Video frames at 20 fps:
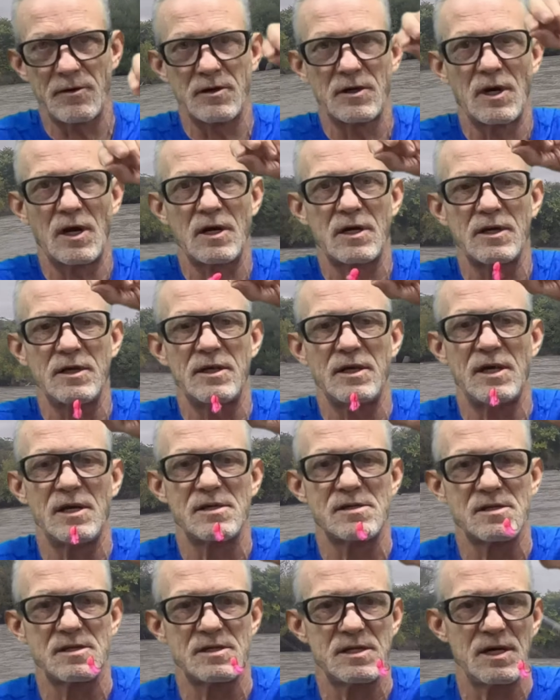they're not going to
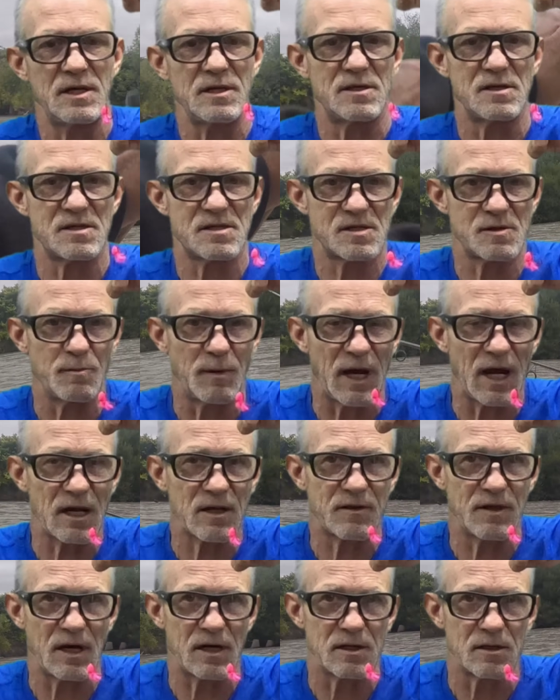hesitate to
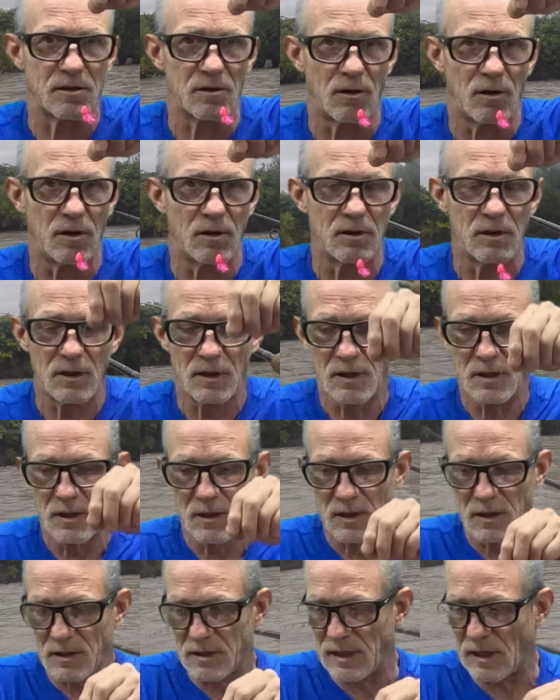smack that at all.
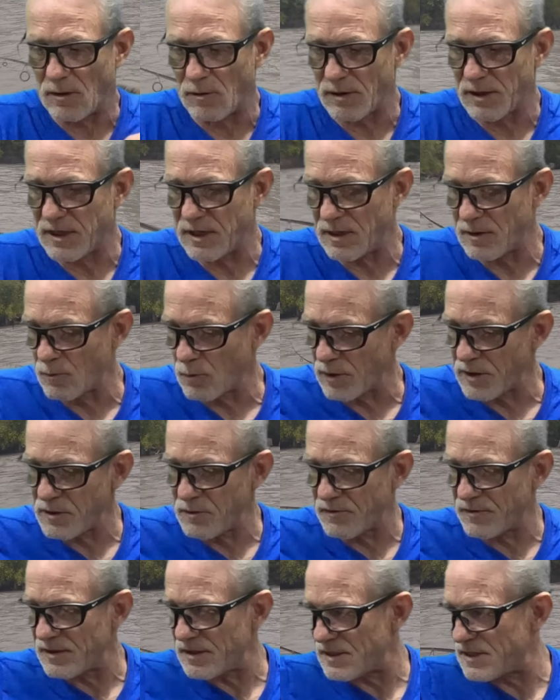Now again, we're
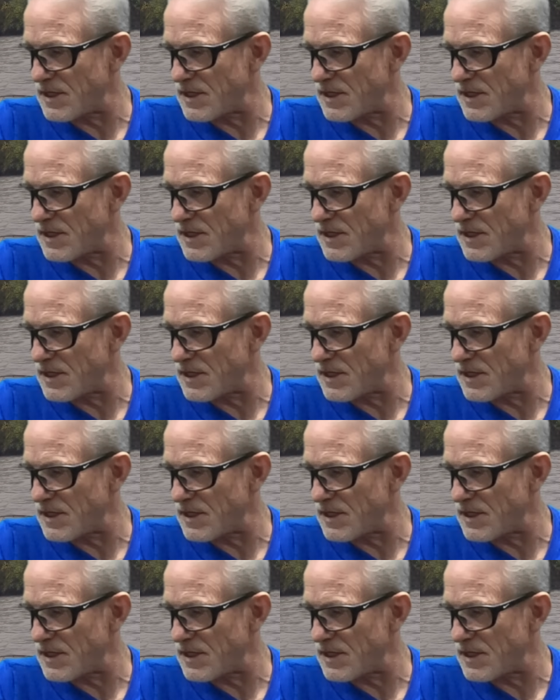using